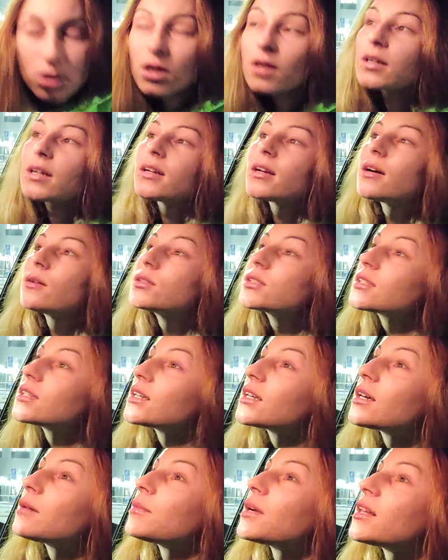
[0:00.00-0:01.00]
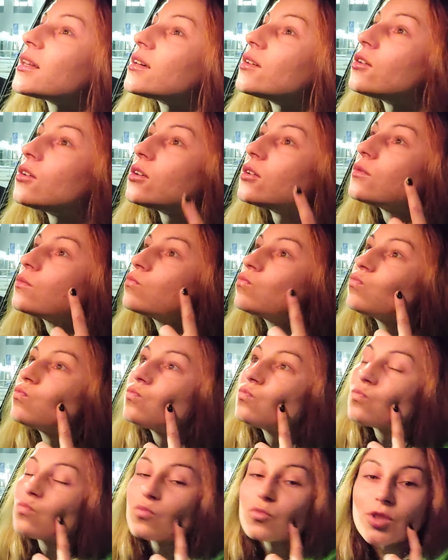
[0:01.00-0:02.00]
Darn it, I was gonna get my little,
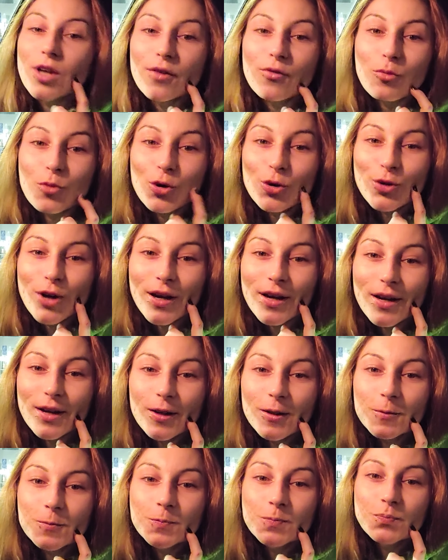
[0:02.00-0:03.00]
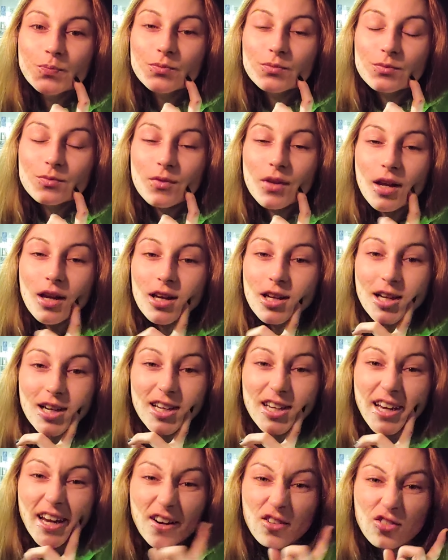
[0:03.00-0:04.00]
so I have a mole right here, and I
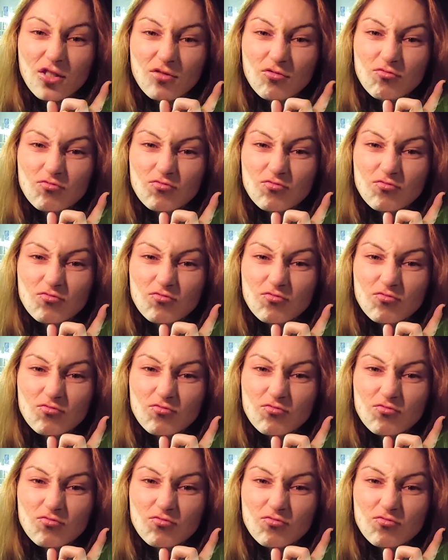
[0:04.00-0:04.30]
can hear